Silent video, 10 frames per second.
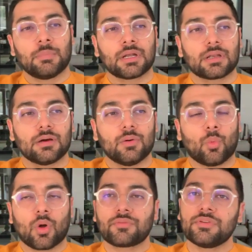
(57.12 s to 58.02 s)
But
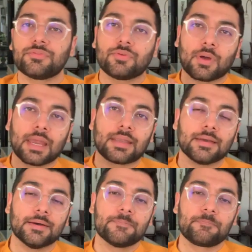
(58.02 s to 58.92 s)
what we forget
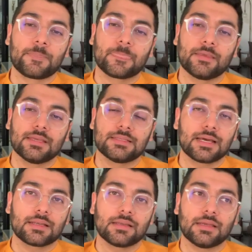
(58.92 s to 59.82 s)
here is
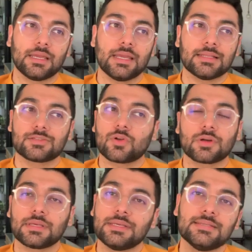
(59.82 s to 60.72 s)
that it's
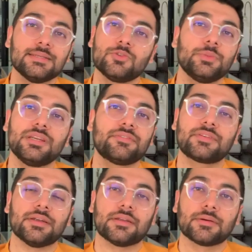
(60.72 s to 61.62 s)
not easy to be
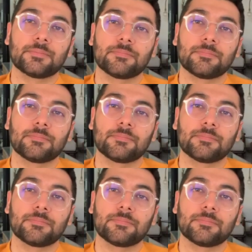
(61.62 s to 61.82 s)
different.